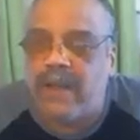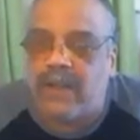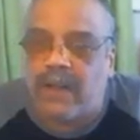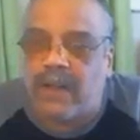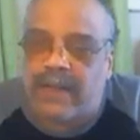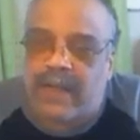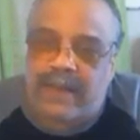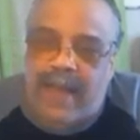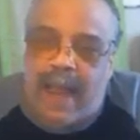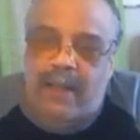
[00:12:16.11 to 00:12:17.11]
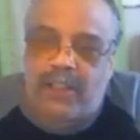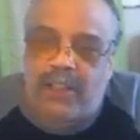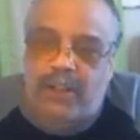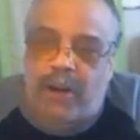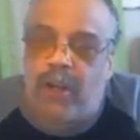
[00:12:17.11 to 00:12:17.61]
So let's get down and
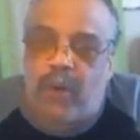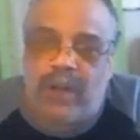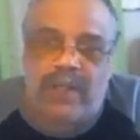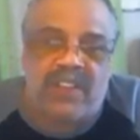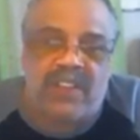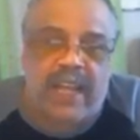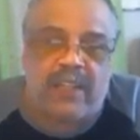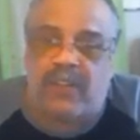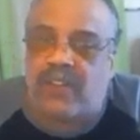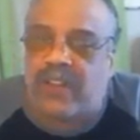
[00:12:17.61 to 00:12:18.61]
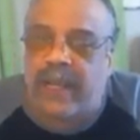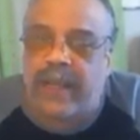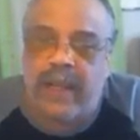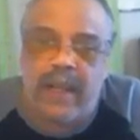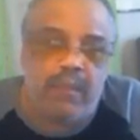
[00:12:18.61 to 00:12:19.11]
show you what the Schedule
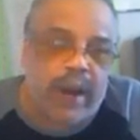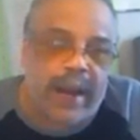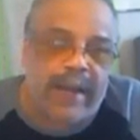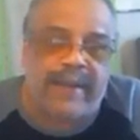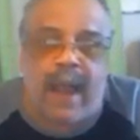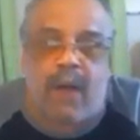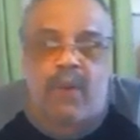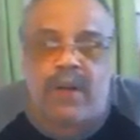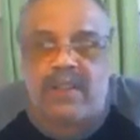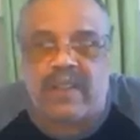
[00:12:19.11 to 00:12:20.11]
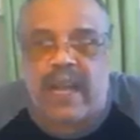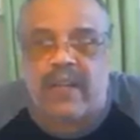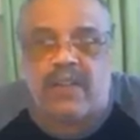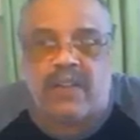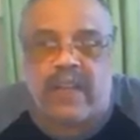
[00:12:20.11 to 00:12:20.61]
C, break down what the
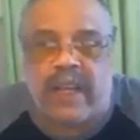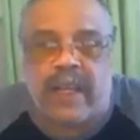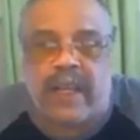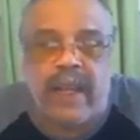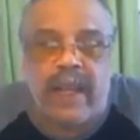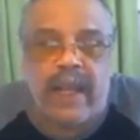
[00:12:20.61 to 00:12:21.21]
Schedule C